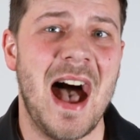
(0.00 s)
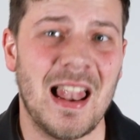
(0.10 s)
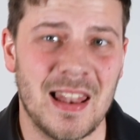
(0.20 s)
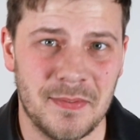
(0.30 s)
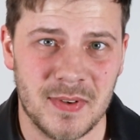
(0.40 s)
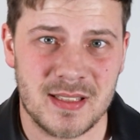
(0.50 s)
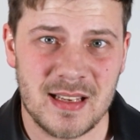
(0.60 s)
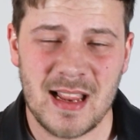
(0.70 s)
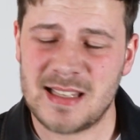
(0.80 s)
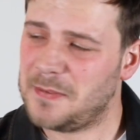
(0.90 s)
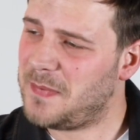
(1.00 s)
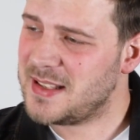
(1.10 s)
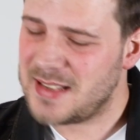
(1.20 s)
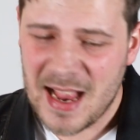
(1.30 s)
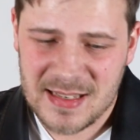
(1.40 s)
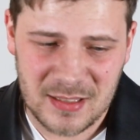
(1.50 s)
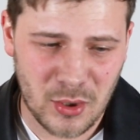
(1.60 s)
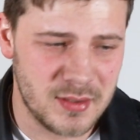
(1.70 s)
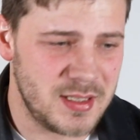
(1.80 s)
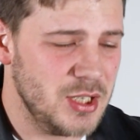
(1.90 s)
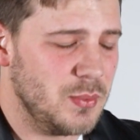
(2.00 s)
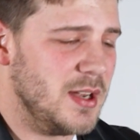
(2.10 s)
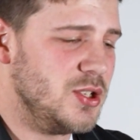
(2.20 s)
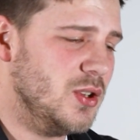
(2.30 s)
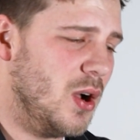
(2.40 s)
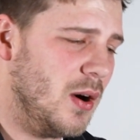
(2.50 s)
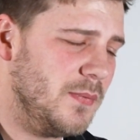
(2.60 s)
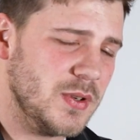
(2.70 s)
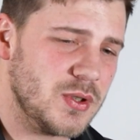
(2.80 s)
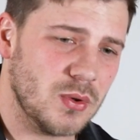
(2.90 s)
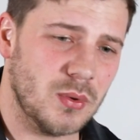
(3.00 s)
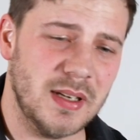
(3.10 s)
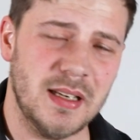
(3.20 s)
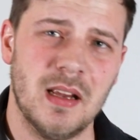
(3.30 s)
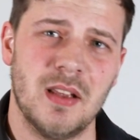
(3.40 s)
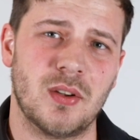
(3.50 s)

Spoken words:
I love it. It's a fantastic continuation of the story.